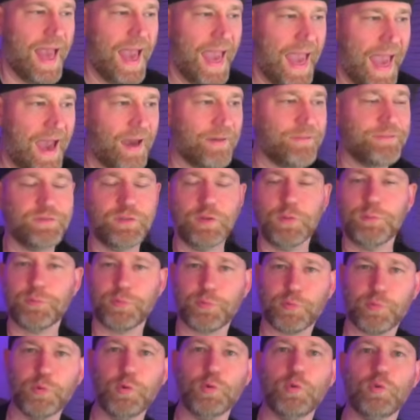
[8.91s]
have to
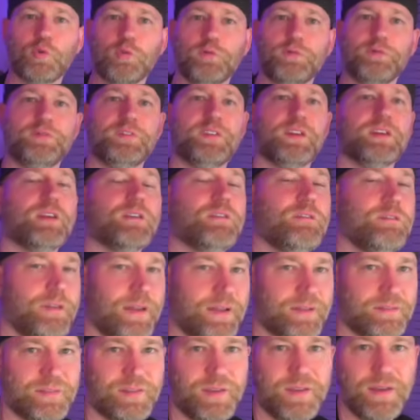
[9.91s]
prove to
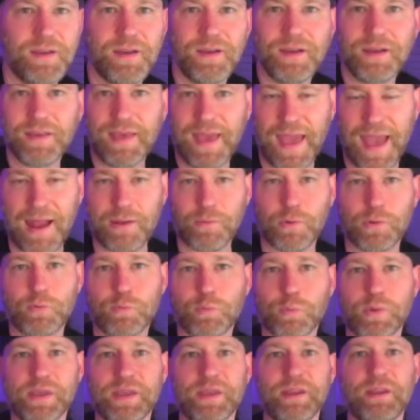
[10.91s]
convict Karen
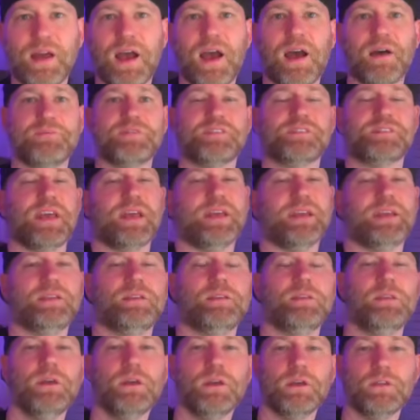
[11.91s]
Read of
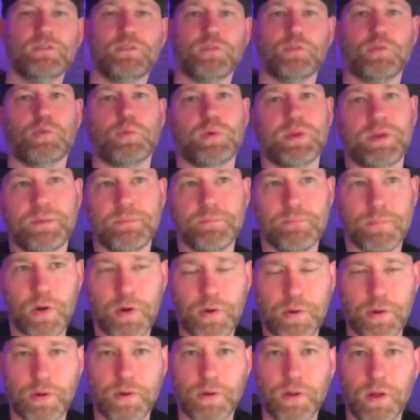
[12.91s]
second-degree
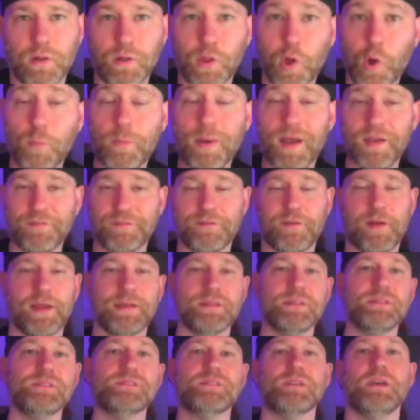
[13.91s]
murder? Hello, my
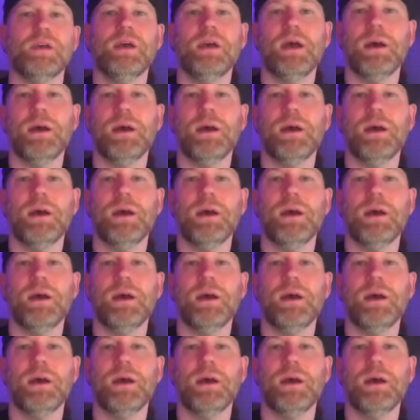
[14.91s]
friends.